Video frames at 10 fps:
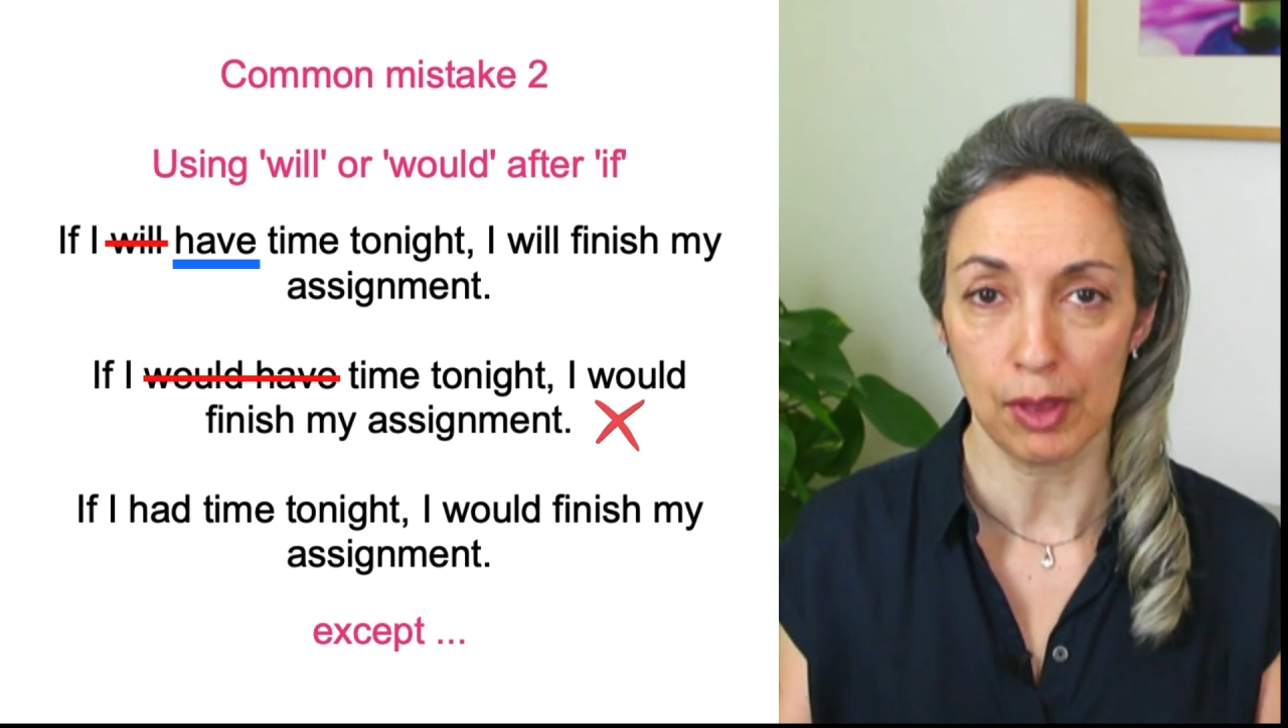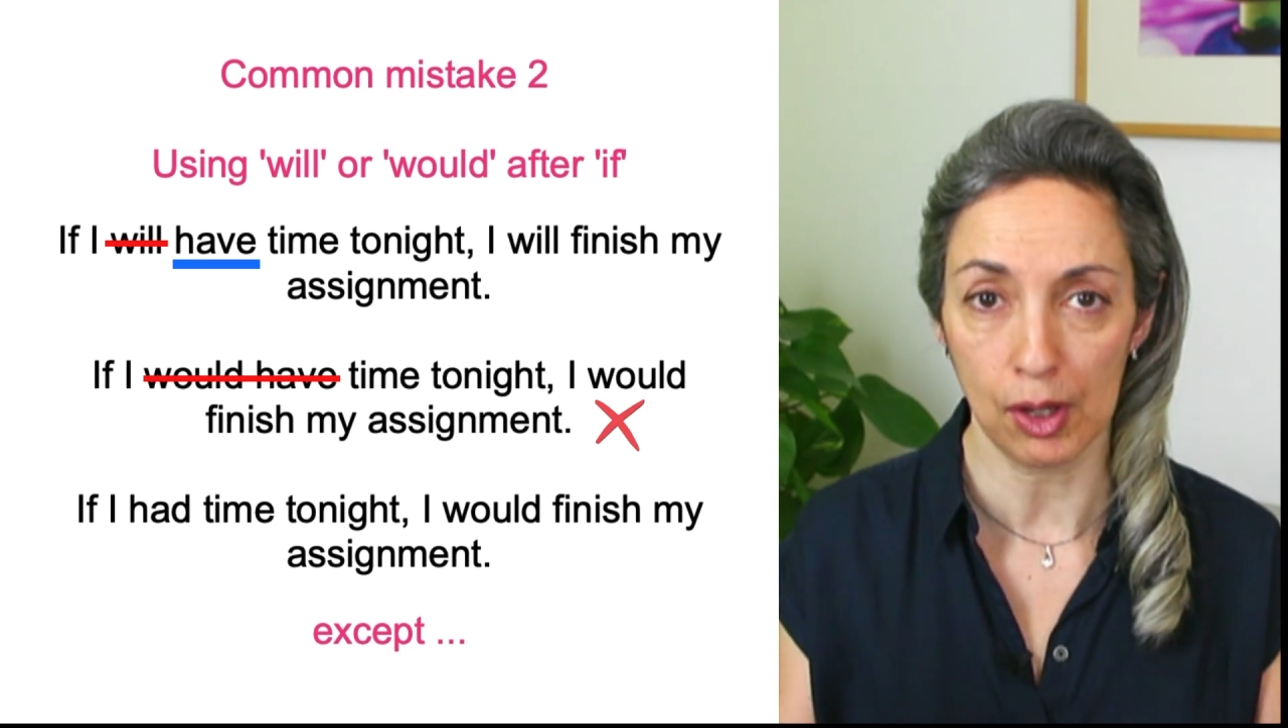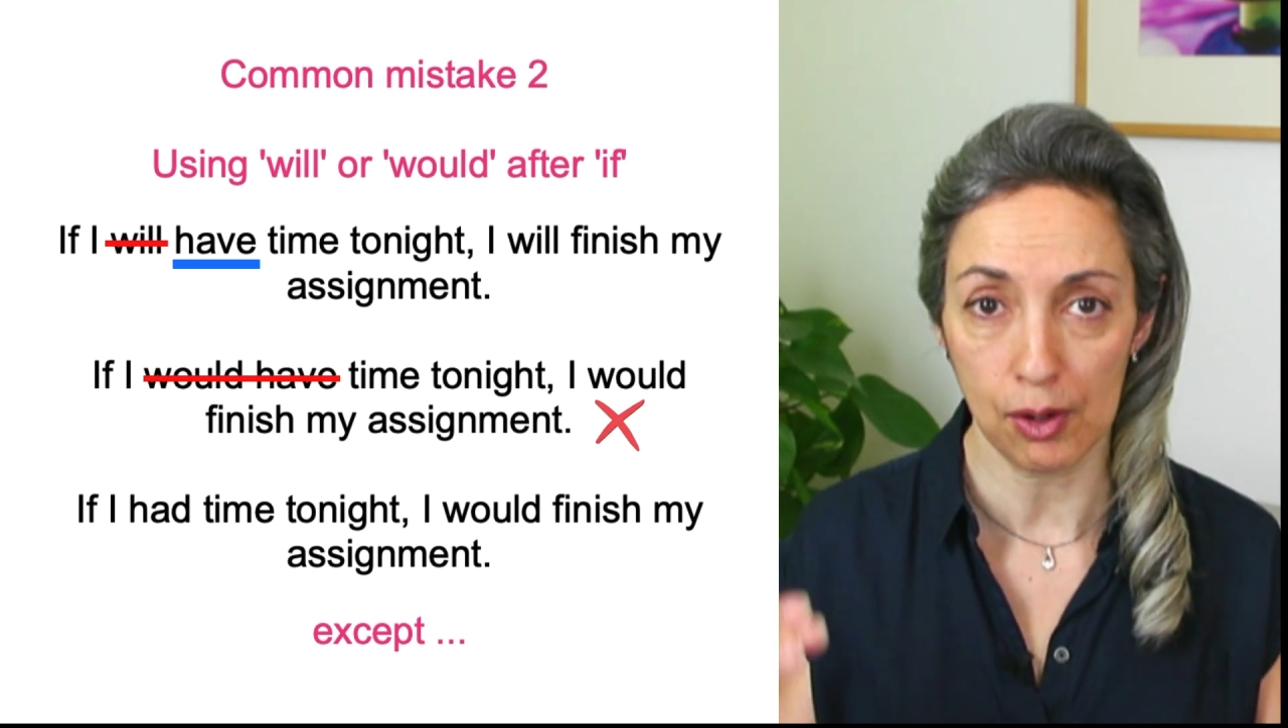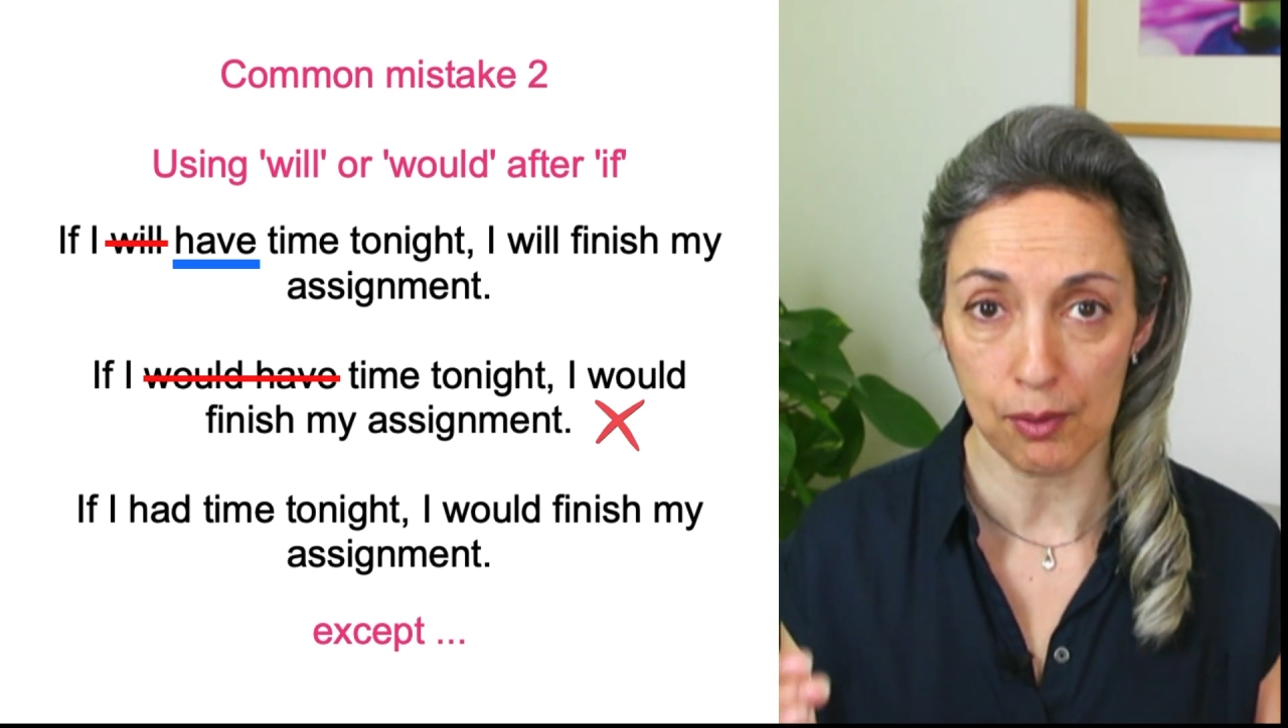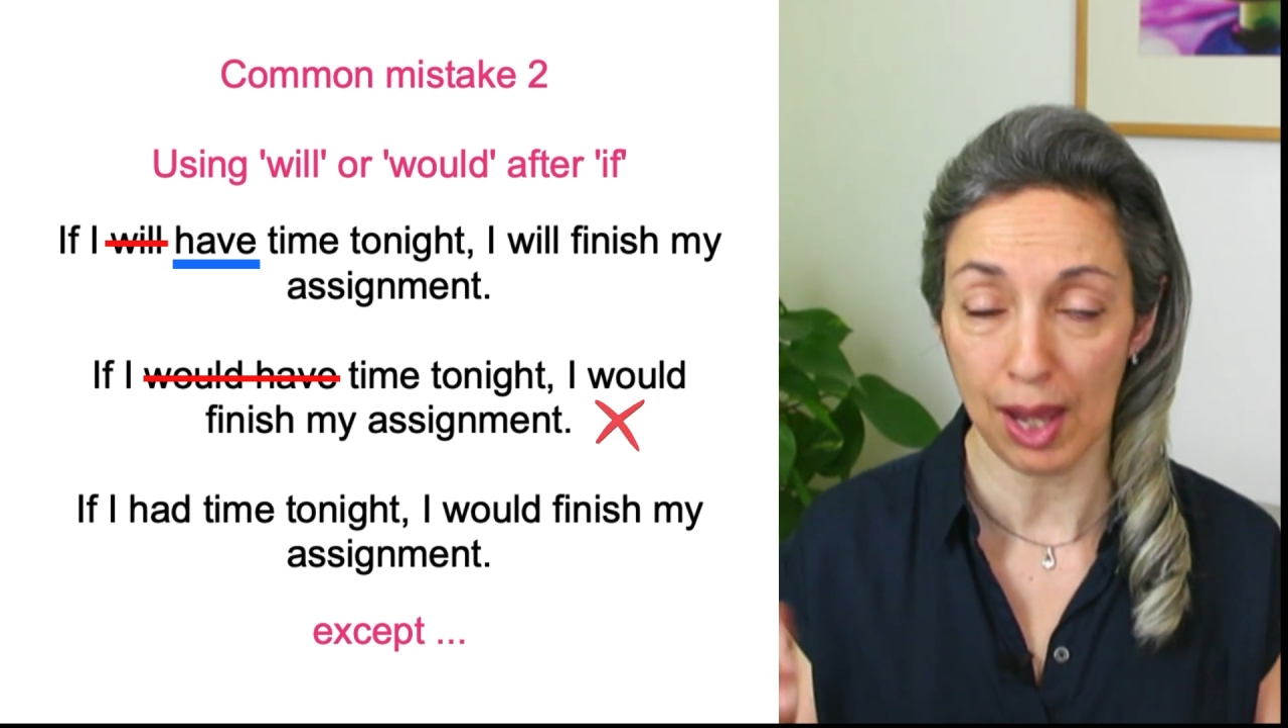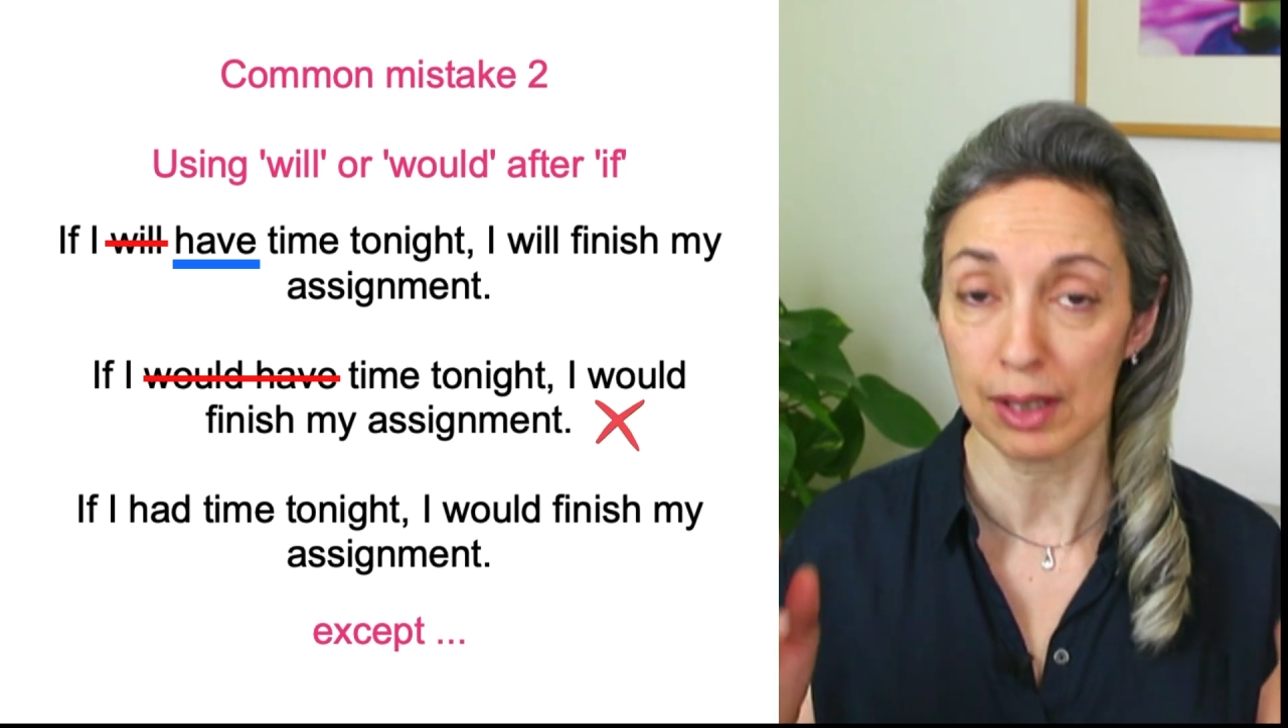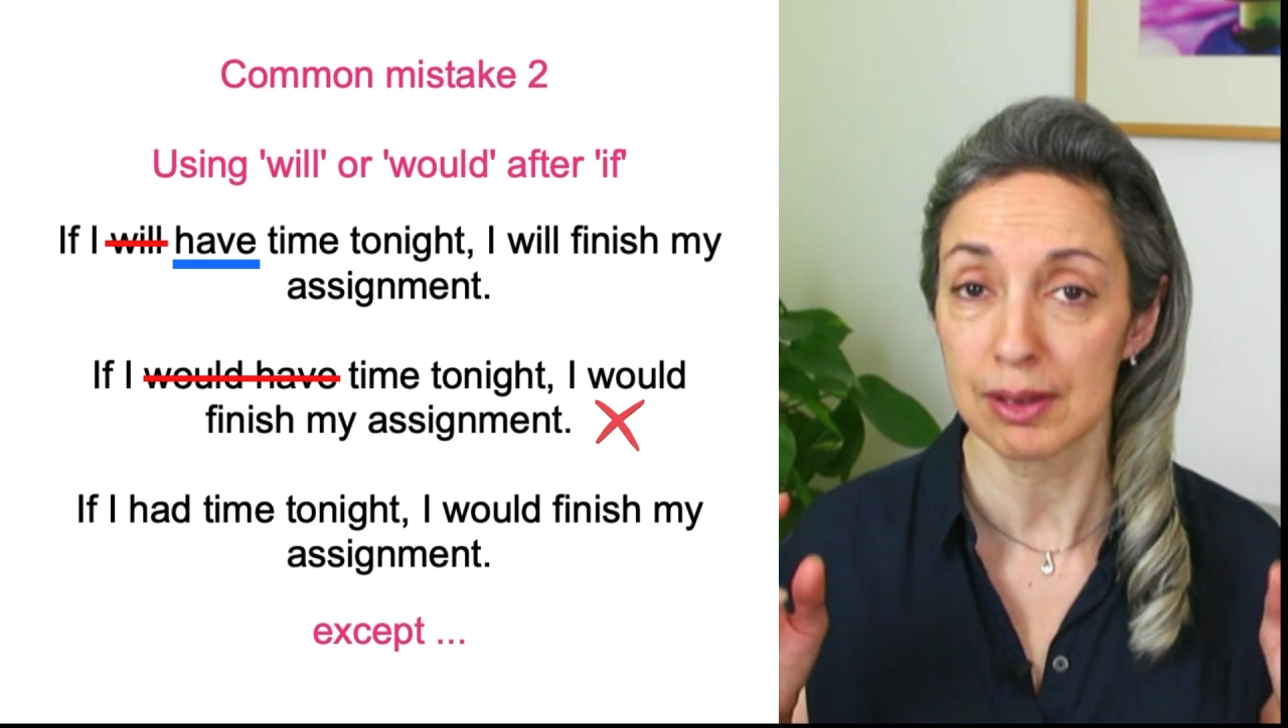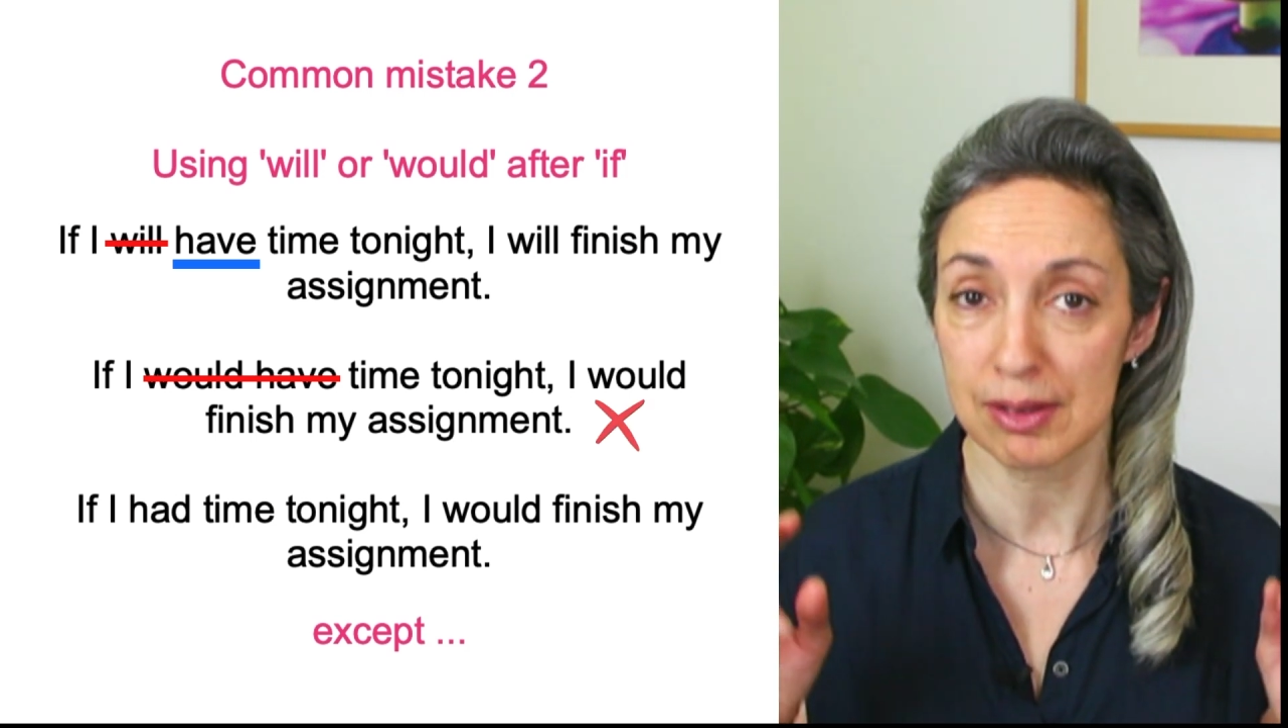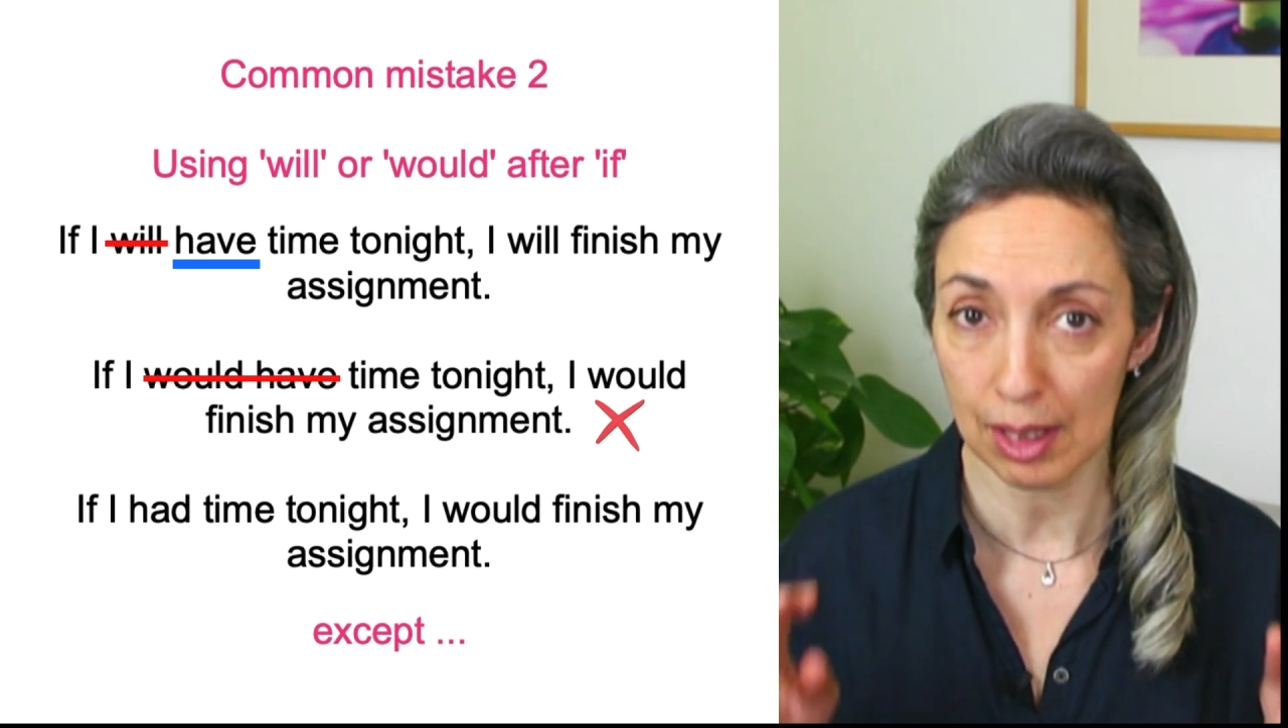The correct